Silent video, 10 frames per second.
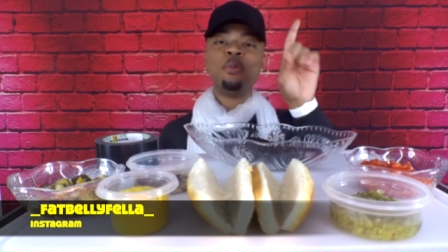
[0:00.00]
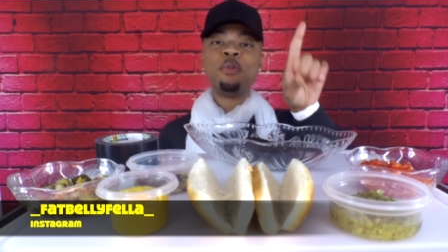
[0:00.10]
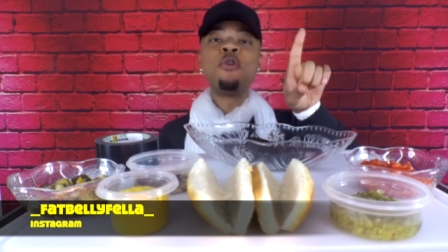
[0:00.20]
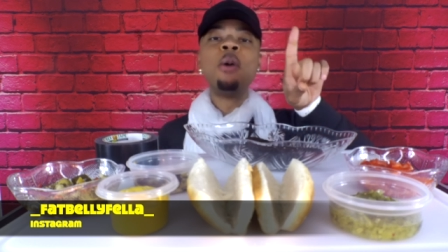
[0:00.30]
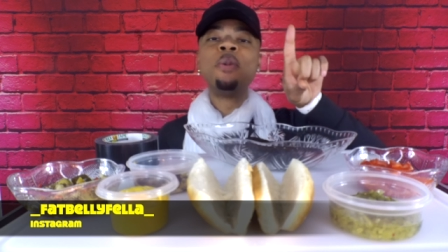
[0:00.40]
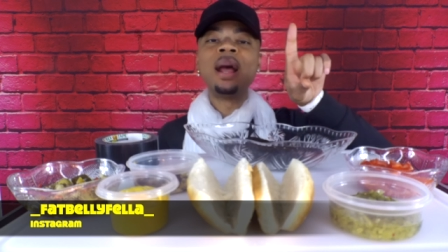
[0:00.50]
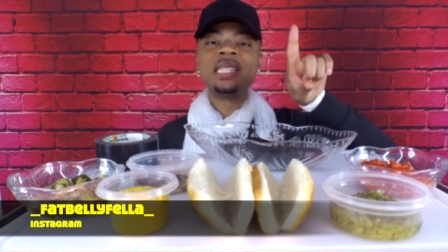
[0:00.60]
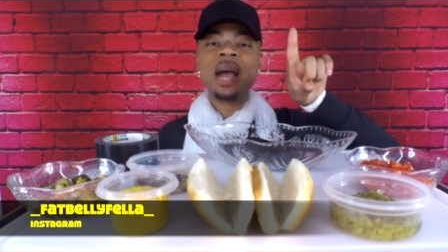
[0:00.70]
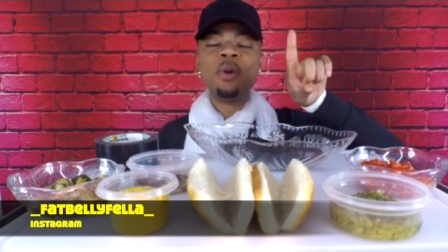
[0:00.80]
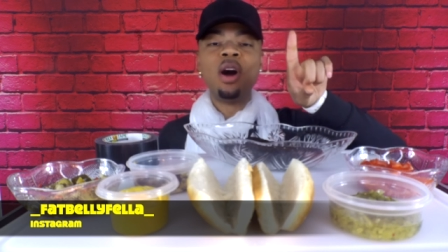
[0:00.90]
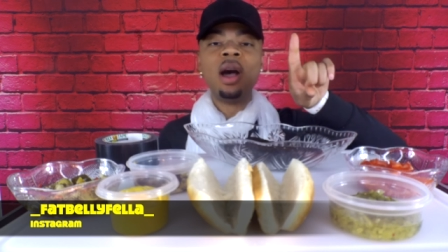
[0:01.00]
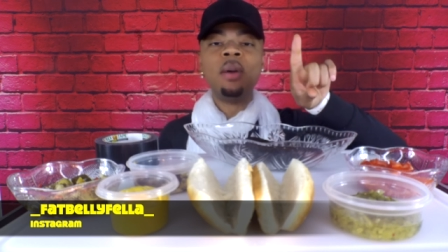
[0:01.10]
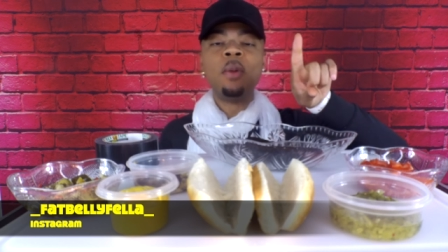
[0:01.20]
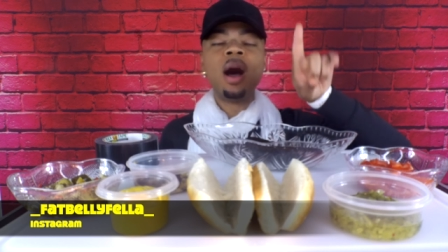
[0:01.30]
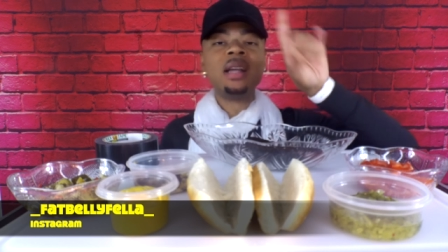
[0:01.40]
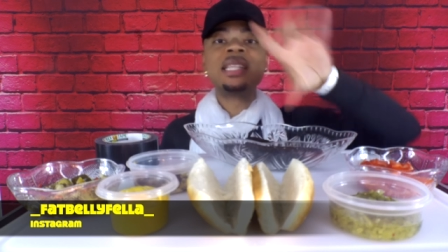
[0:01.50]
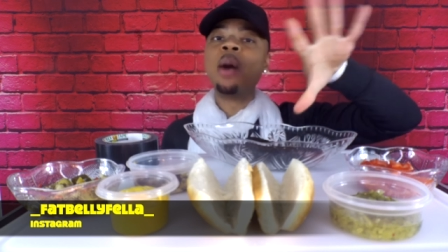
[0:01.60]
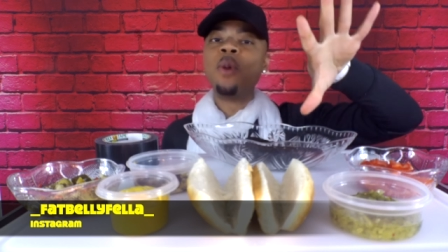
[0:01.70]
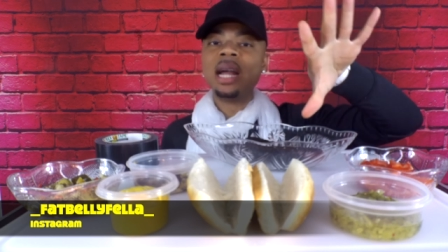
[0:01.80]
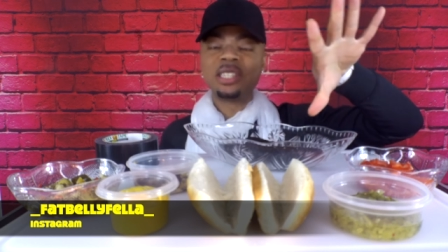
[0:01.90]
before we put our timer on, our
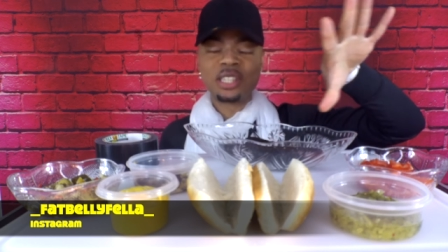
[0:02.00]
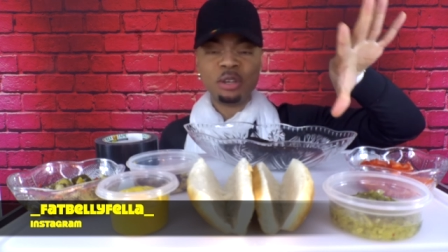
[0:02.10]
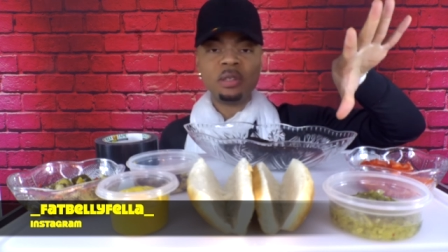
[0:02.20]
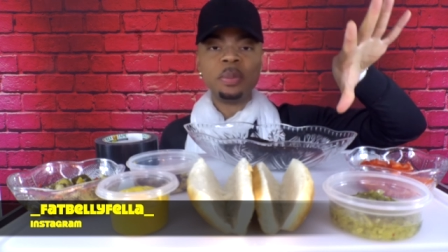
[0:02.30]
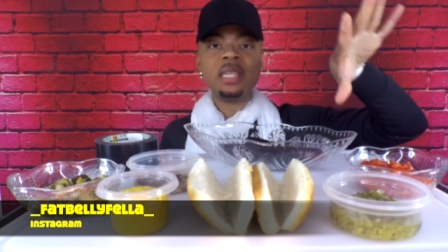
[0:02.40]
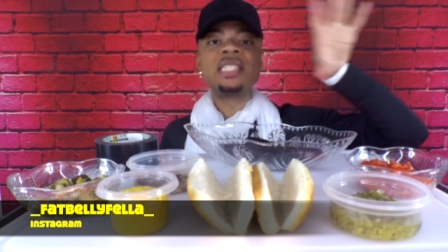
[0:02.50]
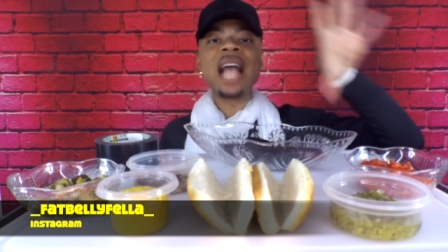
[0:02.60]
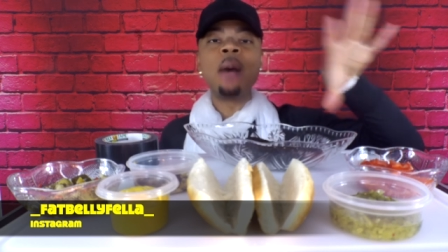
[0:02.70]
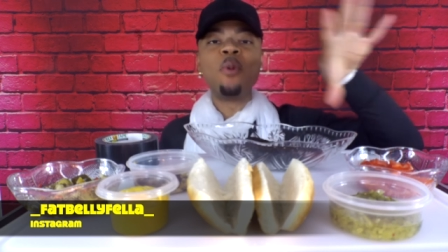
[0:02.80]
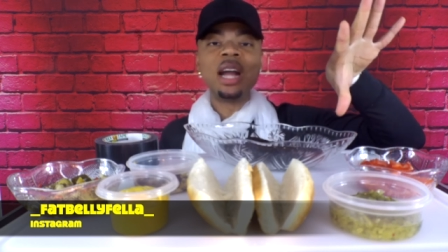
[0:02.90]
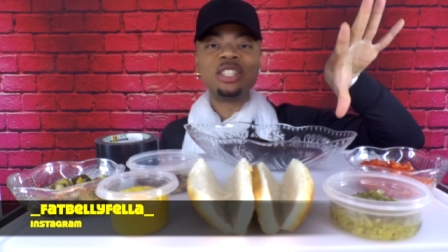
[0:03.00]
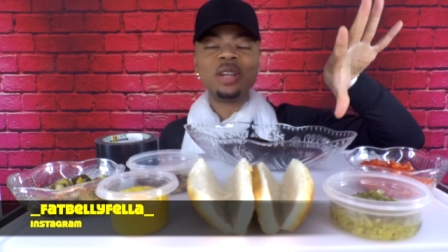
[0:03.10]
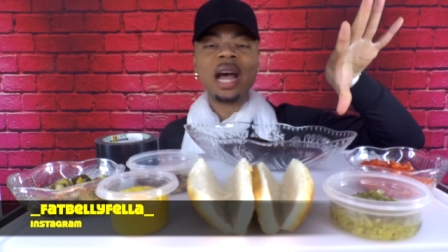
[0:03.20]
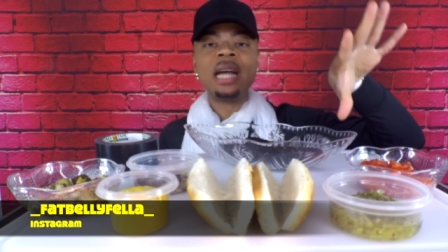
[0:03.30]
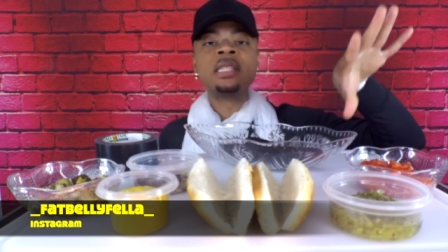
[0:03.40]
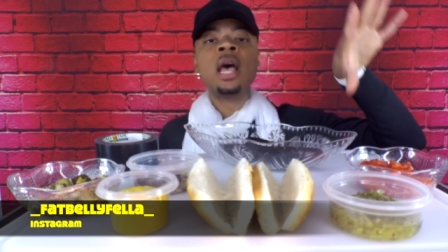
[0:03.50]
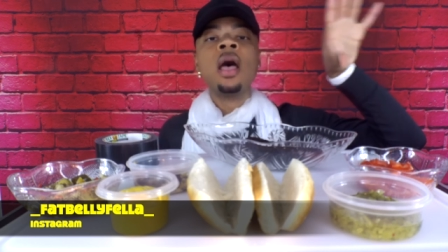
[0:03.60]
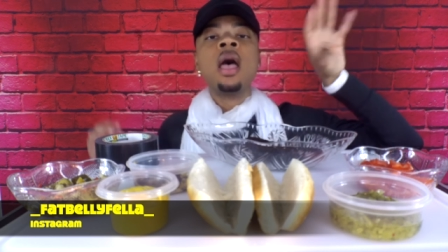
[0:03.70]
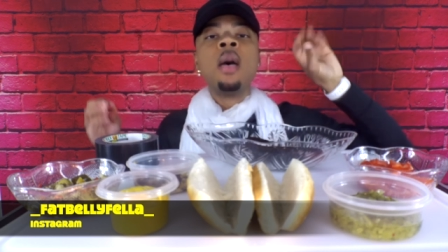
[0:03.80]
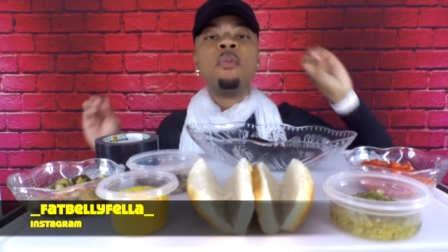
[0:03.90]
stopwatch, excuse me, stopwatch, you guys.
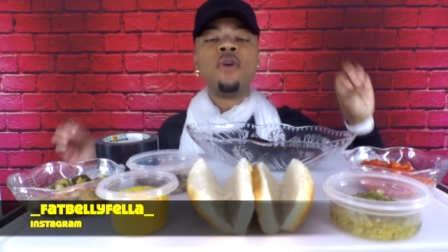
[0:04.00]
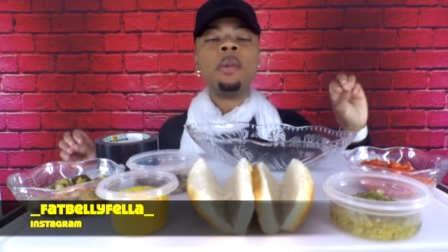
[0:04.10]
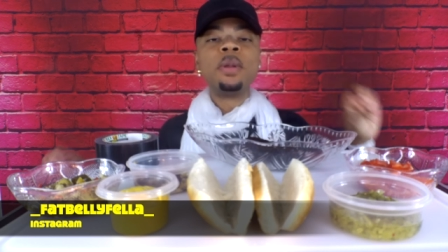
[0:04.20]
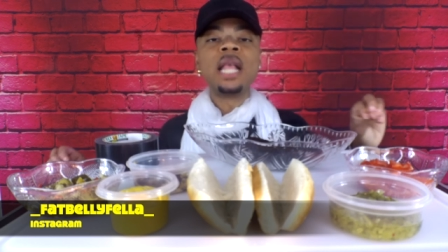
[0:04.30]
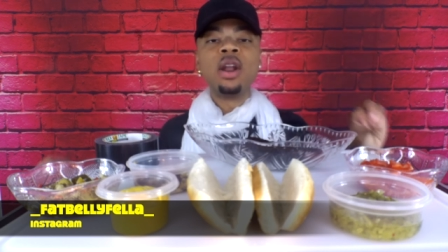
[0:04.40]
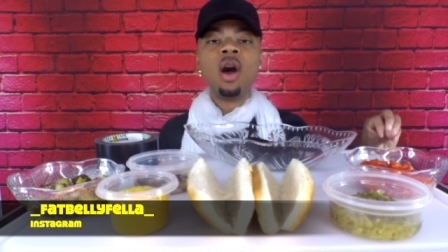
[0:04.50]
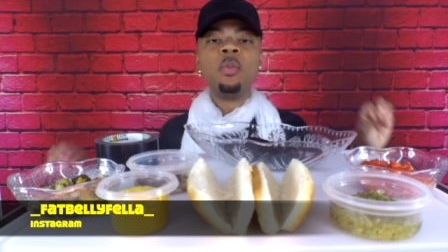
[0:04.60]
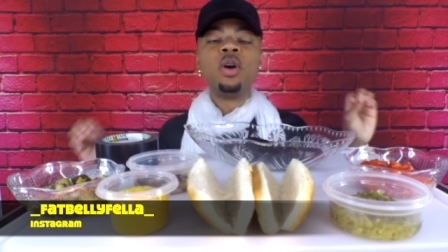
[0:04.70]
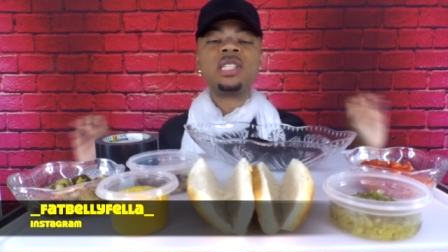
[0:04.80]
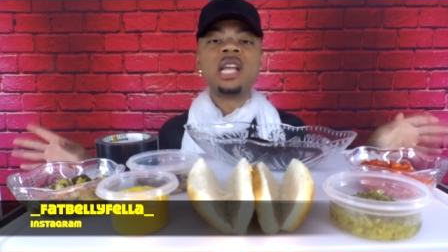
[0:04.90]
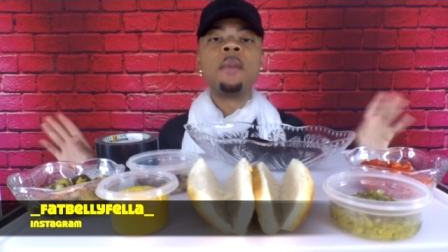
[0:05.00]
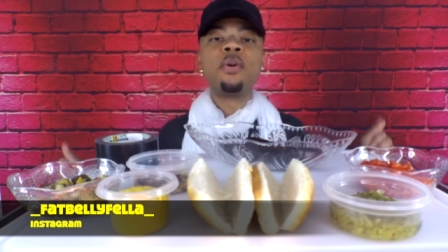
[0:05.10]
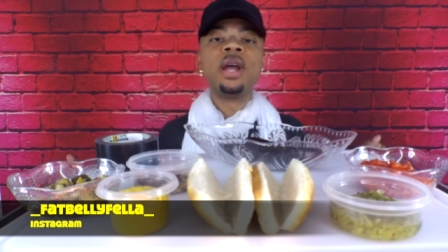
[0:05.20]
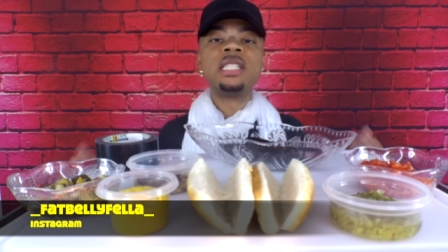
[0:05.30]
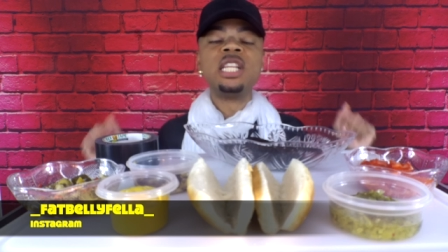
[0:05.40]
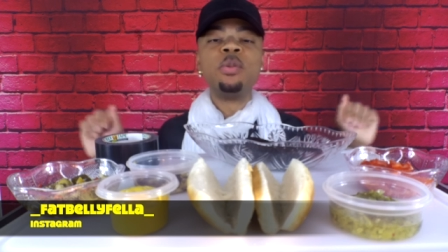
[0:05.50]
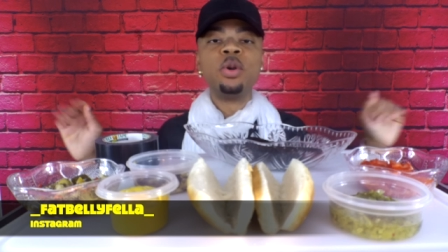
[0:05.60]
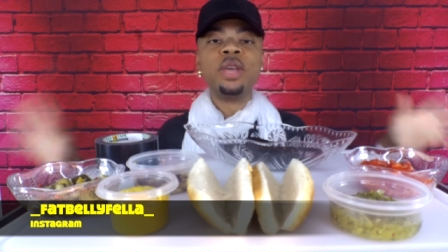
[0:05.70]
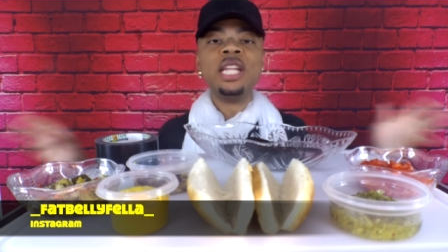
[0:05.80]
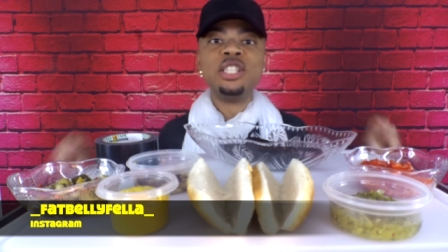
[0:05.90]
Before we put that on, we're gonna say our prayers and then
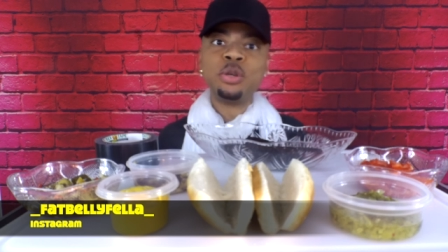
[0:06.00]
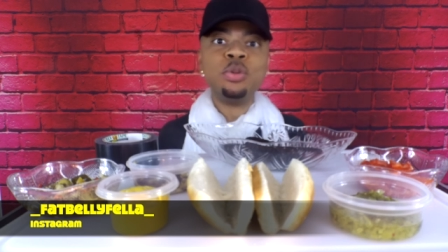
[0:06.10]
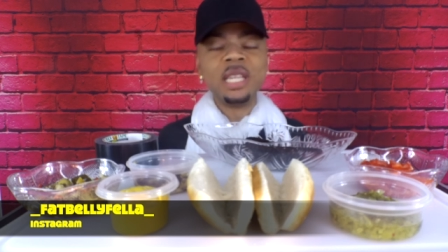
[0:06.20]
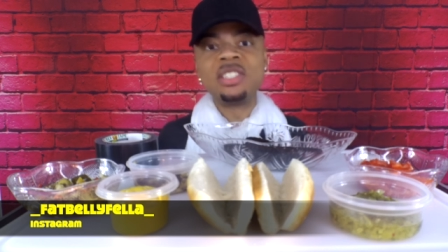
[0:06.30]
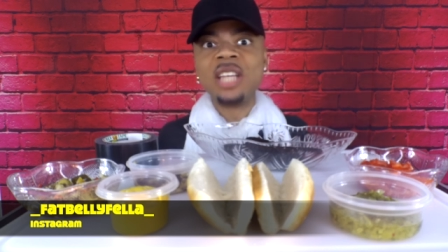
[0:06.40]
we're getting to this